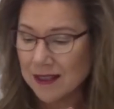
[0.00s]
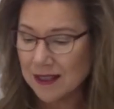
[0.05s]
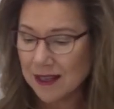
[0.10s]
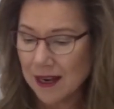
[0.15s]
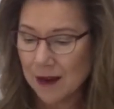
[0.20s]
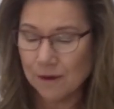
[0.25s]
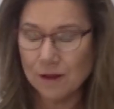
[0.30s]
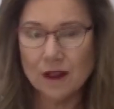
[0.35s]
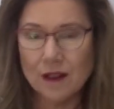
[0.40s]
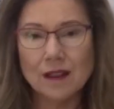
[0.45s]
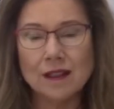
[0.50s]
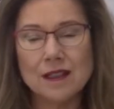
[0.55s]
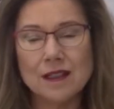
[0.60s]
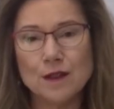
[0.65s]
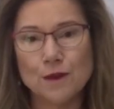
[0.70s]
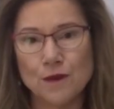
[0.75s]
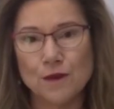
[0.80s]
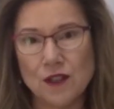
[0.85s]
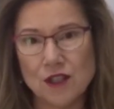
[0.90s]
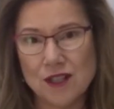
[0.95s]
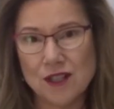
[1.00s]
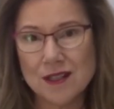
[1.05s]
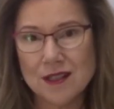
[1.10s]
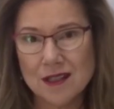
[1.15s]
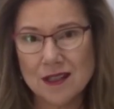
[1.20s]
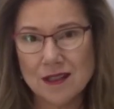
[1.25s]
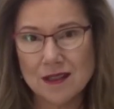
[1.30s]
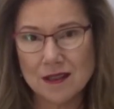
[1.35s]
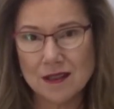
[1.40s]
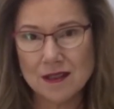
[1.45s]
Definitely
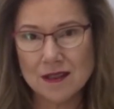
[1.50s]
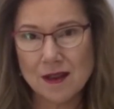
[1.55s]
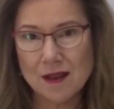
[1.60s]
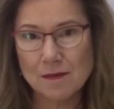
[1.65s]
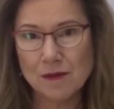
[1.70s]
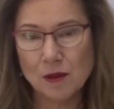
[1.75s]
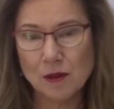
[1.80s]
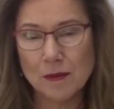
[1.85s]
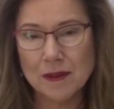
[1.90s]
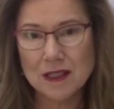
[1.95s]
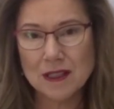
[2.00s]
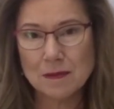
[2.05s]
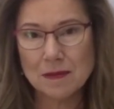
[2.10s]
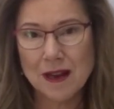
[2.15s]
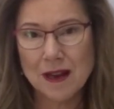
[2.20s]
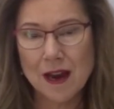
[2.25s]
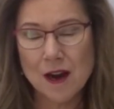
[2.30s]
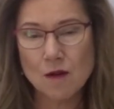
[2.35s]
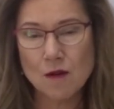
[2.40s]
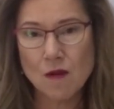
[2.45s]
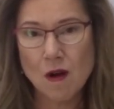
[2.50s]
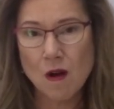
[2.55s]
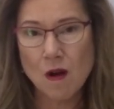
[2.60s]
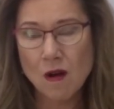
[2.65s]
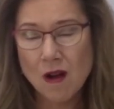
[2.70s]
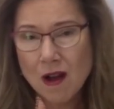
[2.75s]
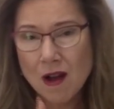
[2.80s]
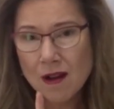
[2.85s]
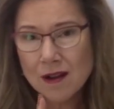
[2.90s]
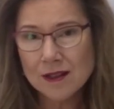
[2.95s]
deficiencies and supplements play a
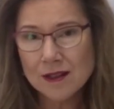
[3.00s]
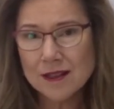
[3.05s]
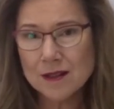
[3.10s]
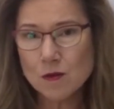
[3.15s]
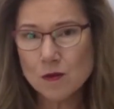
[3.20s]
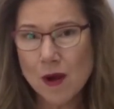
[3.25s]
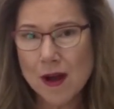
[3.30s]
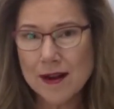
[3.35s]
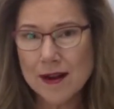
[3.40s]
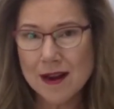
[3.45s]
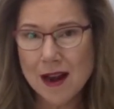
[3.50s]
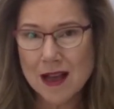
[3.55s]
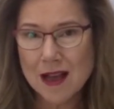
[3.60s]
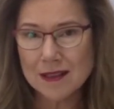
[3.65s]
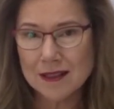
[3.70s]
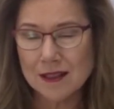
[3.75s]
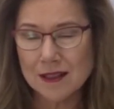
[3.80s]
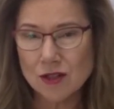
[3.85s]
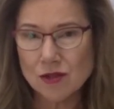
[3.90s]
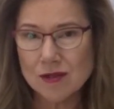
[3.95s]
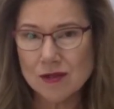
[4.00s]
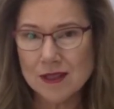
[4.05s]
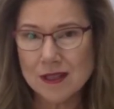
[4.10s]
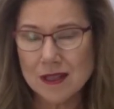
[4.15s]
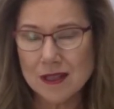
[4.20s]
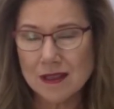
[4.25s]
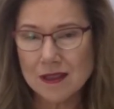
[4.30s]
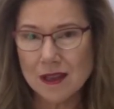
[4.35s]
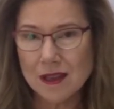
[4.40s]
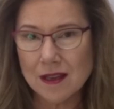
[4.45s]
role. Just one last
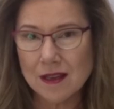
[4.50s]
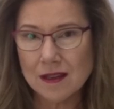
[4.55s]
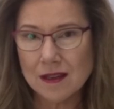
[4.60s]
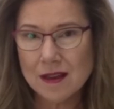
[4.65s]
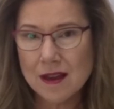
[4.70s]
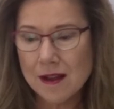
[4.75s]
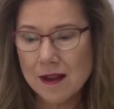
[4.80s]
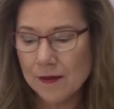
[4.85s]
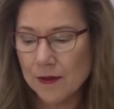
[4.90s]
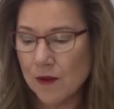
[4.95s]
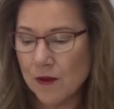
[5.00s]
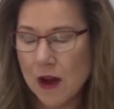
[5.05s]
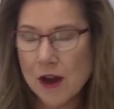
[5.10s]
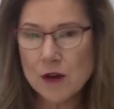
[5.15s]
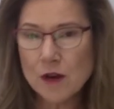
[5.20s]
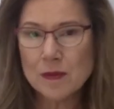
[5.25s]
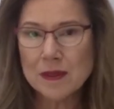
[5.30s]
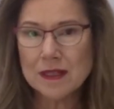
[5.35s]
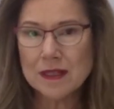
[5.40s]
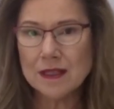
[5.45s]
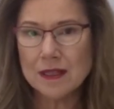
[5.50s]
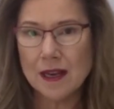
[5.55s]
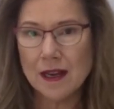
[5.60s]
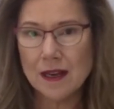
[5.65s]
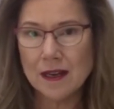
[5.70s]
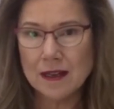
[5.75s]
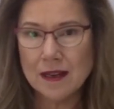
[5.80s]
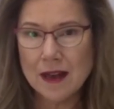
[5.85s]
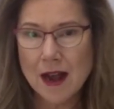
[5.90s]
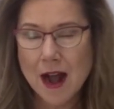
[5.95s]
interesting thing, vitamin
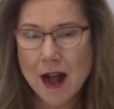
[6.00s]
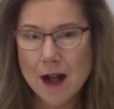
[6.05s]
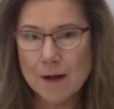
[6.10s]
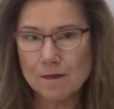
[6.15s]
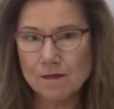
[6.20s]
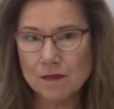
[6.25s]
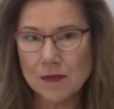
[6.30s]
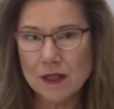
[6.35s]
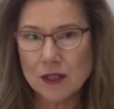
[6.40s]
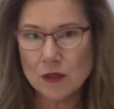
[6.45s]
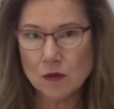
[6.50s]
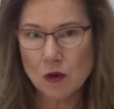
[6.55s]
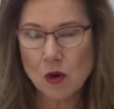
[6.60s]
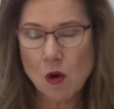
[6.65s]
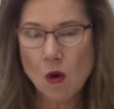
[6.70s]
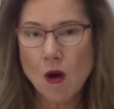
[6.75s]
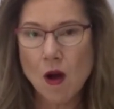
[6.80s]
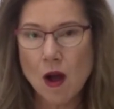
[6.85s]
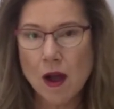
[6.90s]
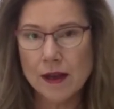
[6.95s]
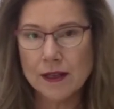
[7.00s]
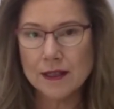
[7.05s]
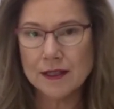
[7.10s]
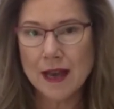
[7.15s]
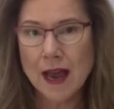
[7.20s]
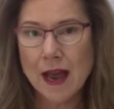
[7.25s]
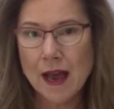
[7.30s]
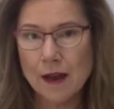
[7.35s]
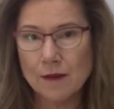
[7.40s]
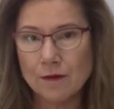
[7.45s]
D is required
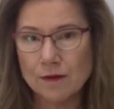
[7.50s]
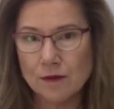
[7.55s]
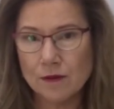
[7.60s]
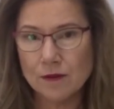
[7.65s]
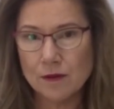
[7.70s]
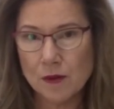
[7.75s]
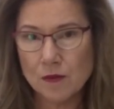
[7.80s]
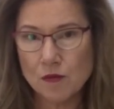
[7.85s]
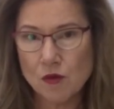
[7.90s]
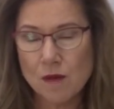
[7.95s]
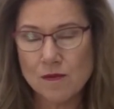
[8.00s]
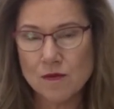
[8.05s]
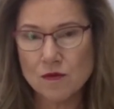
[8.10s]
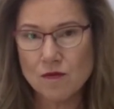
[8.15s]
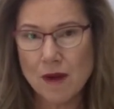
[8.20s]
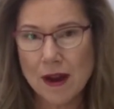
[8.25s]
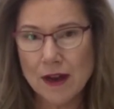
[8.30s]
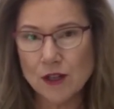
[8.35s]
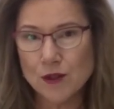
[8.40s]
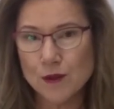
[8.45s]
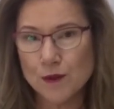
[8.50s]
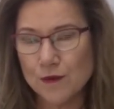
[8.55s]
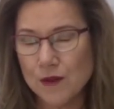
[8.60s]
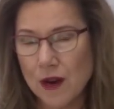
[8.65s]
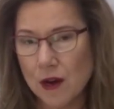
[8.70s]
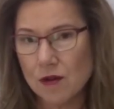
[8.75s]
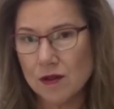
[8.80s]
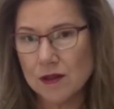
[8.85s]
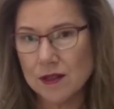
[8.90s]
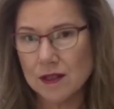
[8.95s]
to have the proper range of
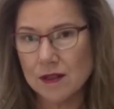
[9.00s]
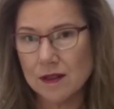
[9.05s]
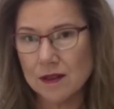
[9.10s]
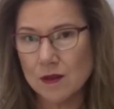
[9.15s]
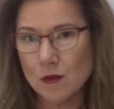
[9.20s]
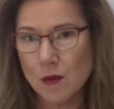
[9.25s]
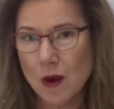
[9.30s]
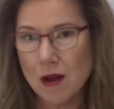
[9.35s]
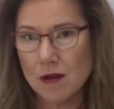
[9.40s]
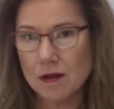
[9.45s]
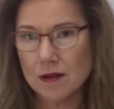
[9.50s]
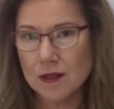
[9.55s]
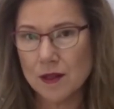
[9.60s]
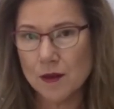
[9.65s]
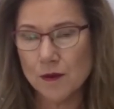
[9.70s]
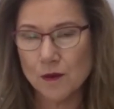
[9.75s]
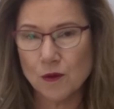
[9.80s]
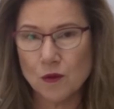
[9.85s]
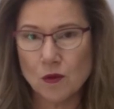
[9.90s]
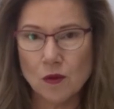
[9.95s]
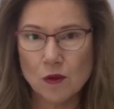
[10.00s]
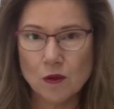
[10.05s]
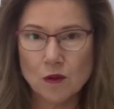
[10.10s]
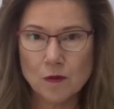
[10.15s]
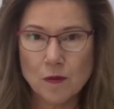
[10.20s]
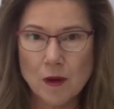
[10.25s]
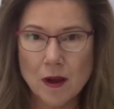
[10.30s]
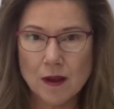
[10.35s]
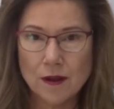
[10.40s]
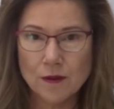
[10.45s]
ferritin as well. So for all
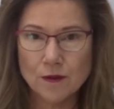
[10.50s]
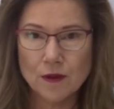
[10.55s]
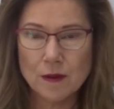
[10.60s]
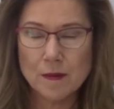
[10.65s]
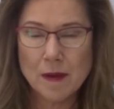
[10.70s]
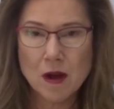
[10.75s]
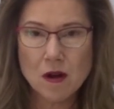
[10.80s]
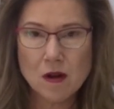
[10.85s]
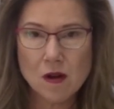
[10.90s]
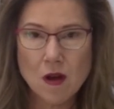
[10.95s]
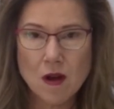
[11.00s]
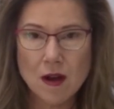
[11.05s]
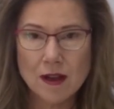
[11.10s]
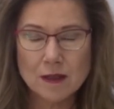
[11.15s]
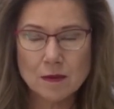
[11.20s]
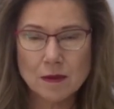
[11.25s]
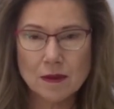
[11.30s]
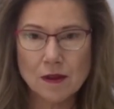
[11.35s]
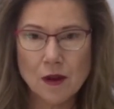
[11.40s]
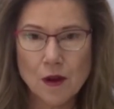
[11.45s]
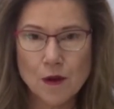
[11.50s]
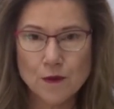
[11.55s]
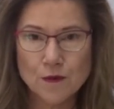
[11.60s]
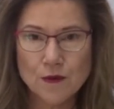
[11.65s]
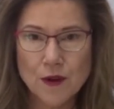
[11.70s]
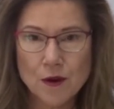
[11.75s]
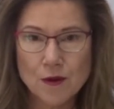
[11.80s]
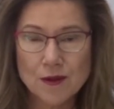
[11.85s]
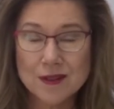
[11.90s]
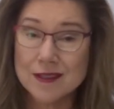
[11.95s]
of my female clients with low
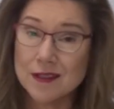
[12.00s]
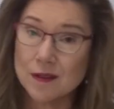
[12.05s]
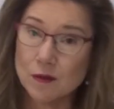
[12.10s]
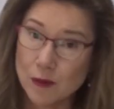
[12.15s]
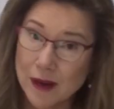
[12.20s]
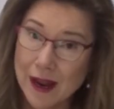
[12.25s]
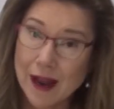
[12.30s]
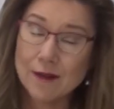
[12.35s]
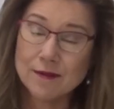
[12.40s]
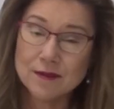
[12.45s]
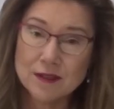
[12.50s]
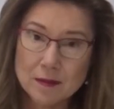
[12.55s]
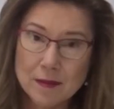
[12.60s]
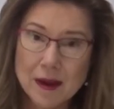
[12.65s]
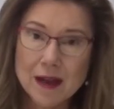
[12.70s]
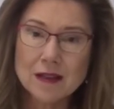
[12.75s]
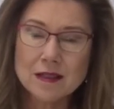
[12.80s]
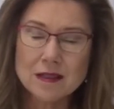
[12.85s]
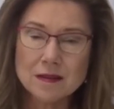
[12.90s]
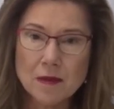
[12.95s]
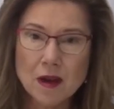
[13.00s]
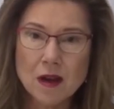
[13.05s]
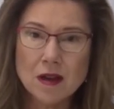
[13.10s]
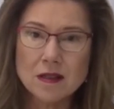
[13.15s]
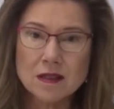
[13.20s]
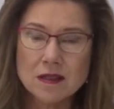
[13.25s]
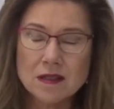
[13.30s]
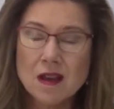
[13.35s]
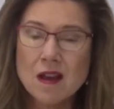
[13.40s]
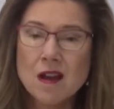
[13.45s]
ferritin, we have to
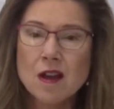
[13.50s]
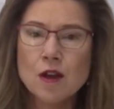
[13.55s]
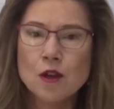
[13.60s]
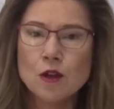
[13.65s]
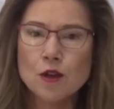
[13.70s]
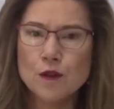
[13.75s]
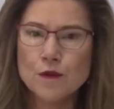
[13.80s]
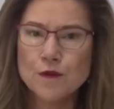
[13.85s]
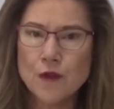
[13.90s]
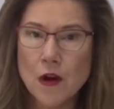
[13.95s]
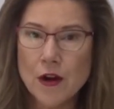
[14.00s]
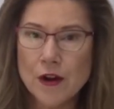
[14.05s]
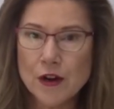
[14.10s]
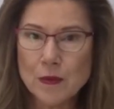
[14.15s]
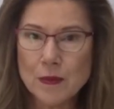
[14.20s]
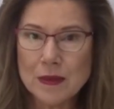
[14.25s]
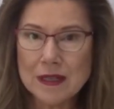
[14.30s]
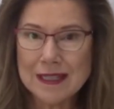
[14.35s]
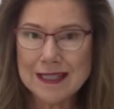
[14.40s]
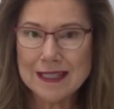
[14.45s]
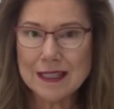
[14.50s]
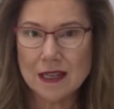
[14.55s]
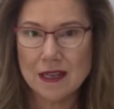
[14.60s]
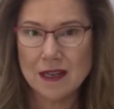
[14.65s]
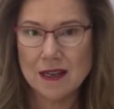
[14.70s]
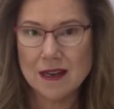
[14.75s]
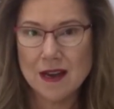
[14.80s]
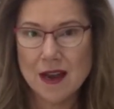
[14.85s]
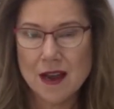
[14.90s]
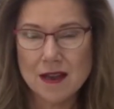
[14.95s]
maximize your vitamin
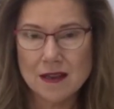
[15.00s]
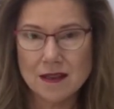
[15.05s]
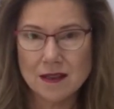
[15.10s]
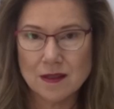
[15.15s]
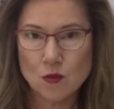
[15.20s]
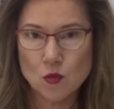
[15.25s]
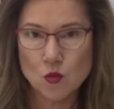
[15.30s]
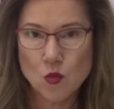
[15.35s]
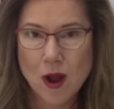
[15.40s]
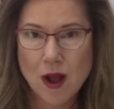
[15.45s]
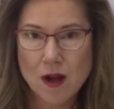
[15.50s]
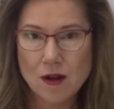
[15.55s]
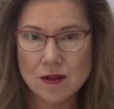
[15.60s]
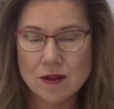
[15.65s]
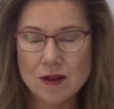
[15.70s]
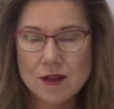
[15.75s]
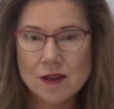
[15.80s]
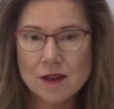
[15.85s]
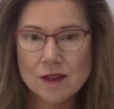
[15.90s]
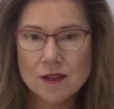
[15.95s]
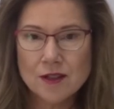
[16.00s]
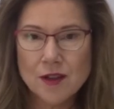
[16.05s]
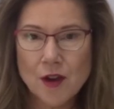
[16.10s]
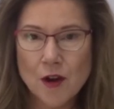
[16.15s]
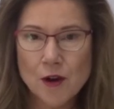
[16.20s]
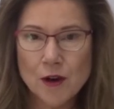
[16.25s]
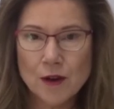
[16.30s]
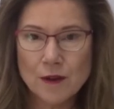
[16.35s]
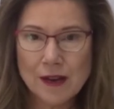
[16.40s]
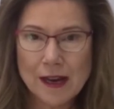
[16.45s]
D as well.
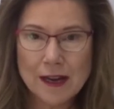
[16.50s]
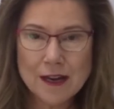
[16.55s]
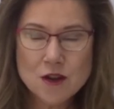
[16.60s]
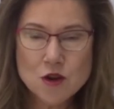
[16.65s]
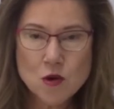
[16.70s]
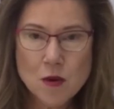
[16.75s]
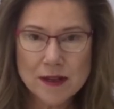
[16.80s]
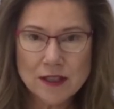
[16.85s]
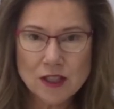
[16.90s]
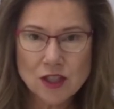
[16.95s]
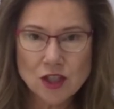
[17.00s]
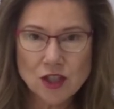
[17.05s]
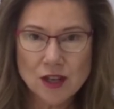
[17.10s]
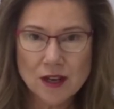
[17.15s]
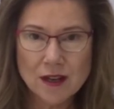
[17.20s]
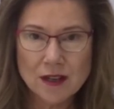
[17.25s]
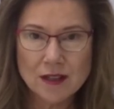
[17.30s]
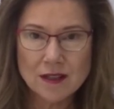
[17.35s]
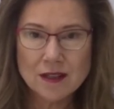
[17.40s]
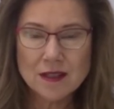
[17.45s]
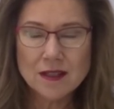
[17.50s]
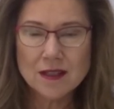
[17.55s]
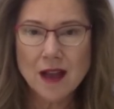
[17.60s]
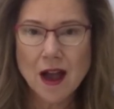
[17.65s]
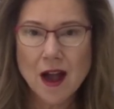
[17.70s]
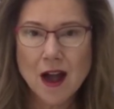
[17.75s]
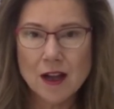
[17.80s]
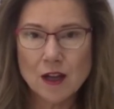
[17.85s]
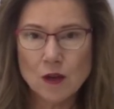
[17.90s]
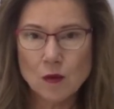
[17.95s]
So any questions,
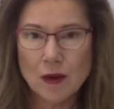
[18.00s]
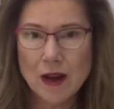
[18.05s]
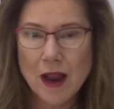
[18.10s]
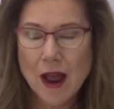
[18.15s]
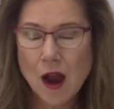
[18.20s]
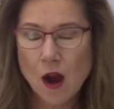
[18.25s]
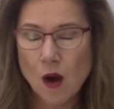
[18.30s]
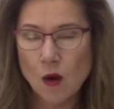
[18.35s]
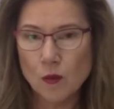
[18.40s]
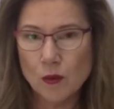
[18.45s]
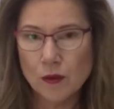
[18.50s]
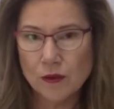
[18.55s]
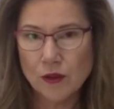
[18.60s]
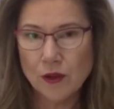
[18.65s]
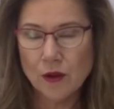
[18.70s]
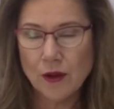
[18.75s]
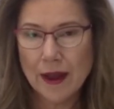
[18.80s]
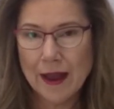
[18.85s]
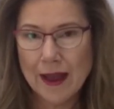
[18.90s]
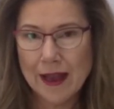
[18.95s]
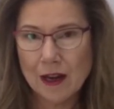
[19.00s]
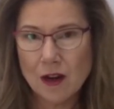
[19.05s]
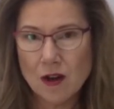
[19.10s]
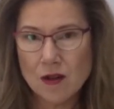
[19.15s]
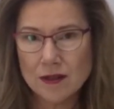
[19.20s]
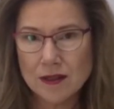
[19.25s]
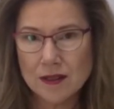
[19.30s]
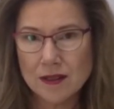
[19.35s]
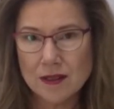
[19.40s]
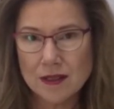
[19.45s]
you want help with your hair
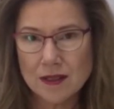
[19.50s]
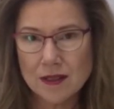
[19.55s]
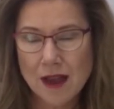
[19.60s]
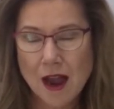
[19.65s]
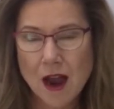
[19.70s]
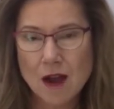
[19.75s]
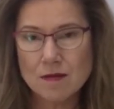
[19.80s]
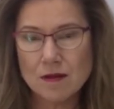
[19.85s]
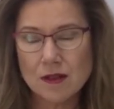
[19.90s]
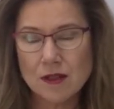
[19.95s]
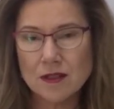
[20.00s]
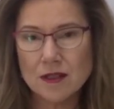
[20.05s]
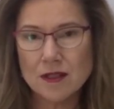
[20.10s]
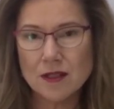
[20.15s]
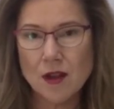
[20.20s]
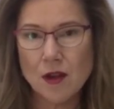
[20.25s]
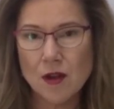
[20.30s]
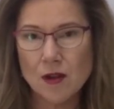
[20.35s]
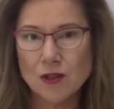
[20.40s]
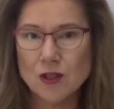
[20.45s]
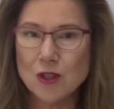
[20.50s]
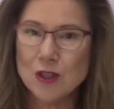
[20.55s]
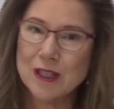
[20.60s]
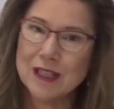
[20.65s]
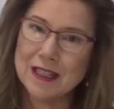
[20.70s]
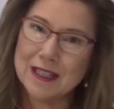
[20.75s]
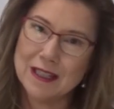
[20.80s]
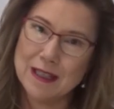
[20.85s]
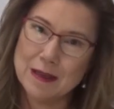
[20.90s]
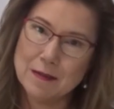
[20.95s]
loss and scalp concerns, you
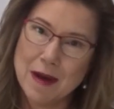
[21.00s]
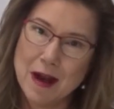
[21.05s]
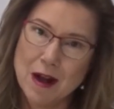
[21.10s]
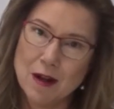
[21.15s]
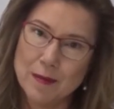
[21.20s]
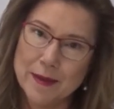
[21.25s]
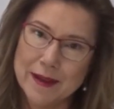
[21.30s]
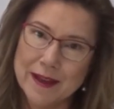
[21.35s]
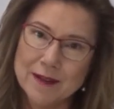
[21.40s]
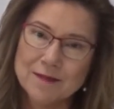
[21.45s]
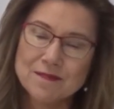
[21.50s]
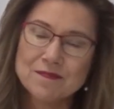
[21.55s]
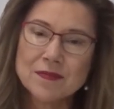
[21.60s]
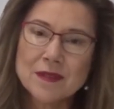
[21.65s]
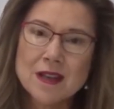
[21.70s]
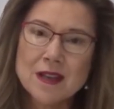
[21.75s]
can email me.